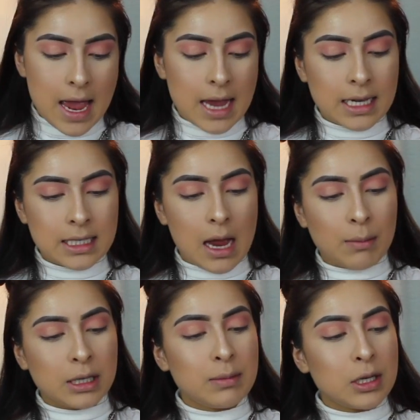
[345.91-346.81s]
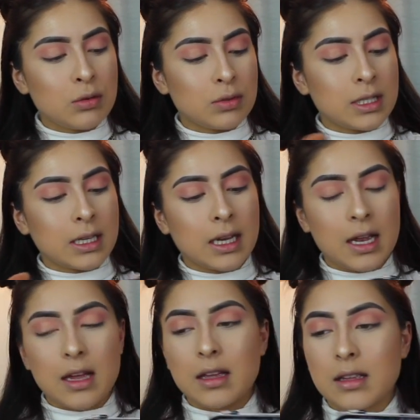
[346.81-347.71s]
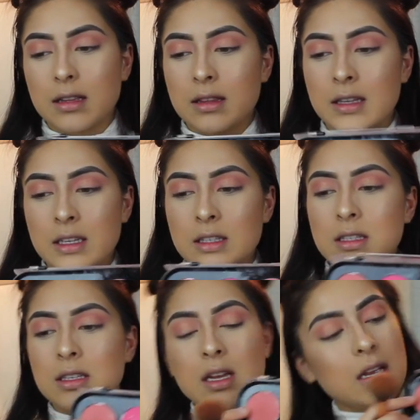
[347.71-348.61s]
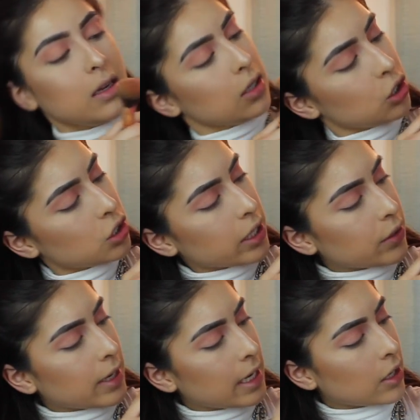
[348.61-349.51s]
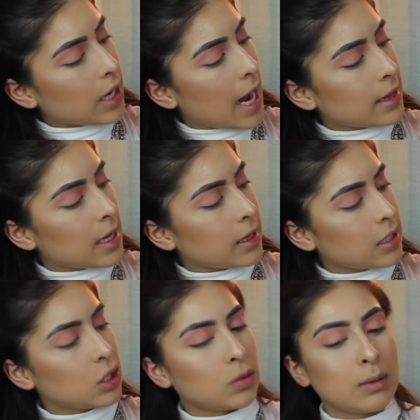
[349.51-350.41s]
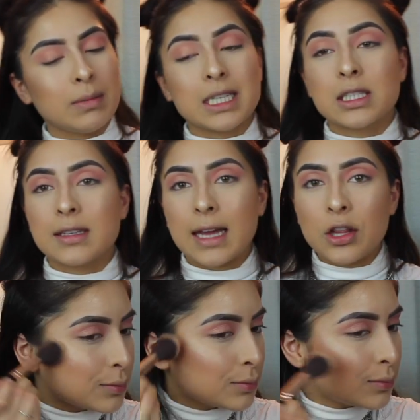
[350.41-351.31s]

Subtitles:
and I'm going to be using this shade right here and then this one mixed together.